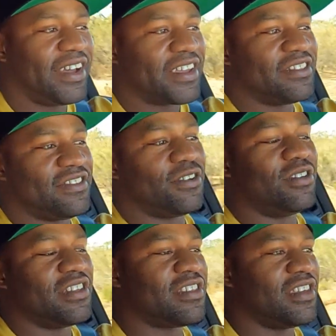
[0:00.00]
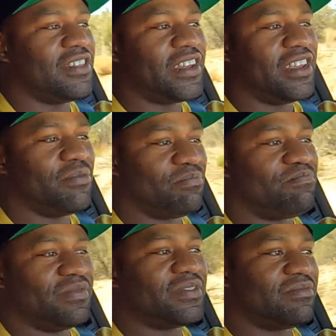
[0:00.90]
I can totally see that he
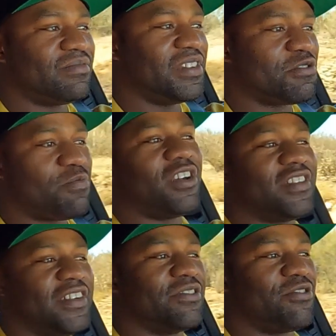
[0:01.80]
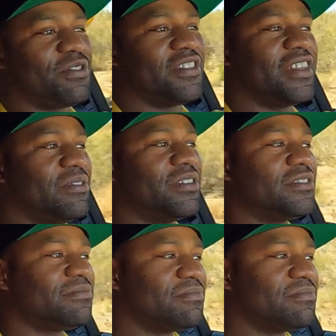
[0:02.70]
was probably telling the truth on that one.